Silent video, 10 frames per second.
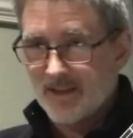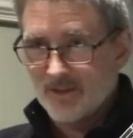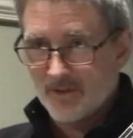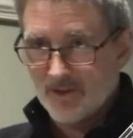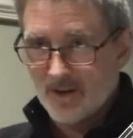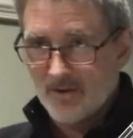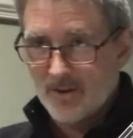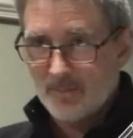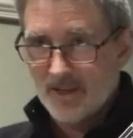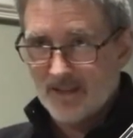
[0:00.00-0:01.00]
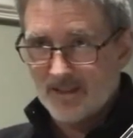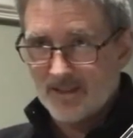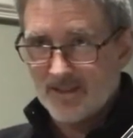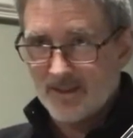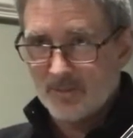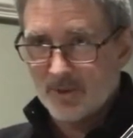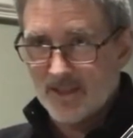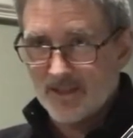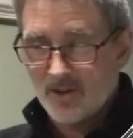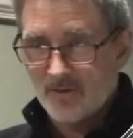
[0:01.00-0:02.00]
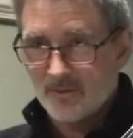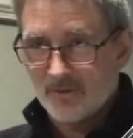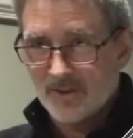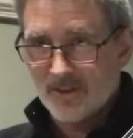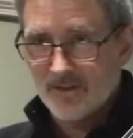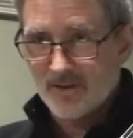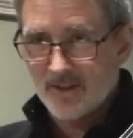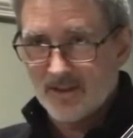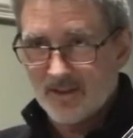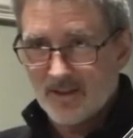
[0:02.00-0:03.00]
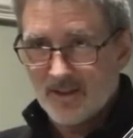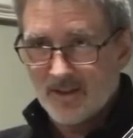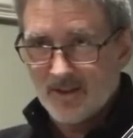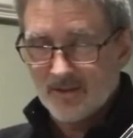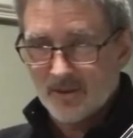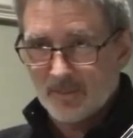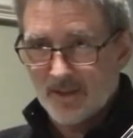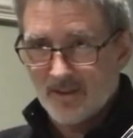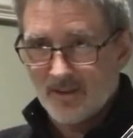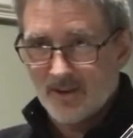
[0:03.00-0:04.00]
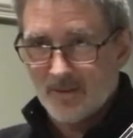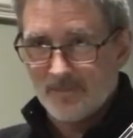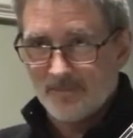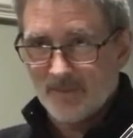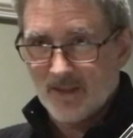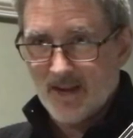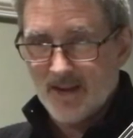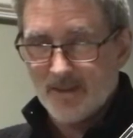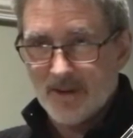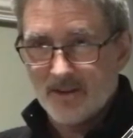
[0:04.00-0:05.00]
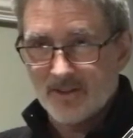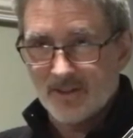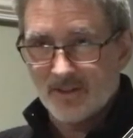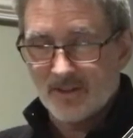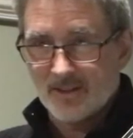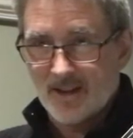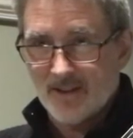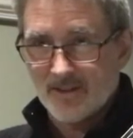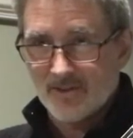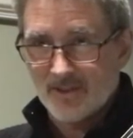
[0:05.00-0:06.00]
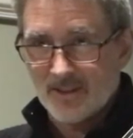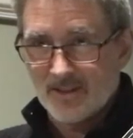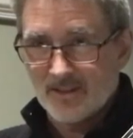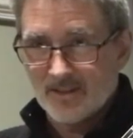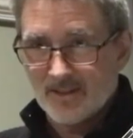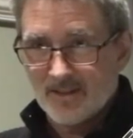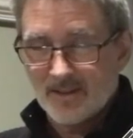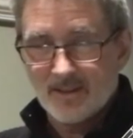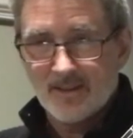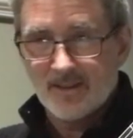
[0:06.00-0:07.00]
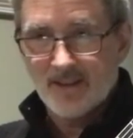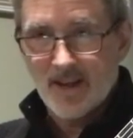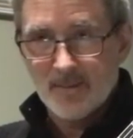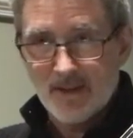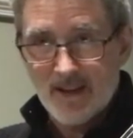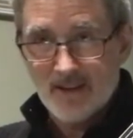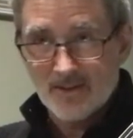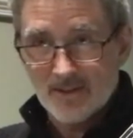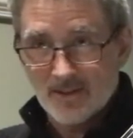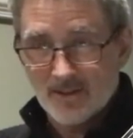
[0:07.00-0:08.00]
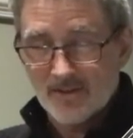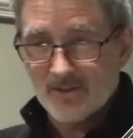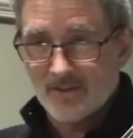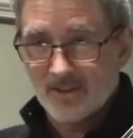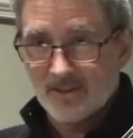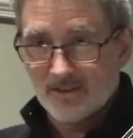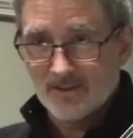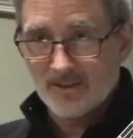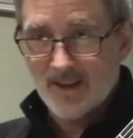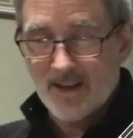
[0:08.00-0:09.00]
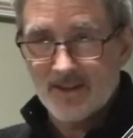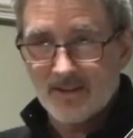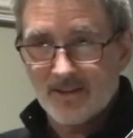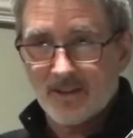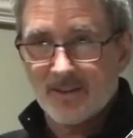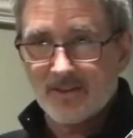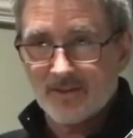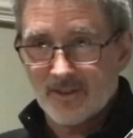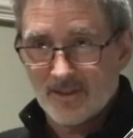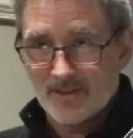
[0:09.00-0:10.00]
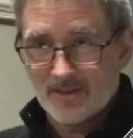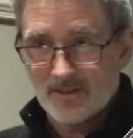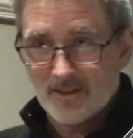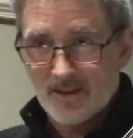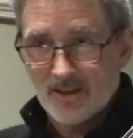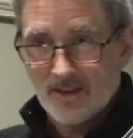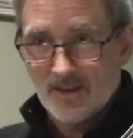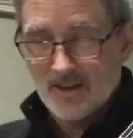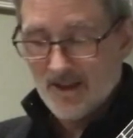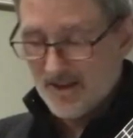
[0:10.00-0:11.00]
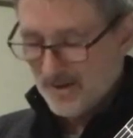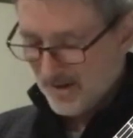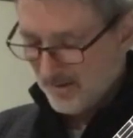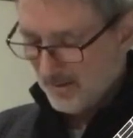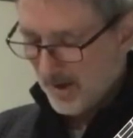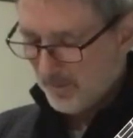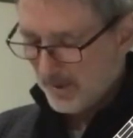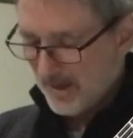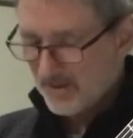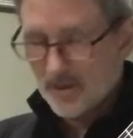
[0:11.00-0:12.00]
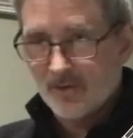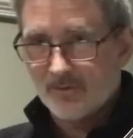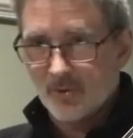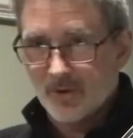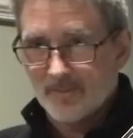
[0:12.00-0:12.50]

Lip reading: So it's already planted, it's in place. All four fingers are on. So I play the thumb, I and A are still on the string, M and A are still on the string, A is still on the string, and then I plant all four.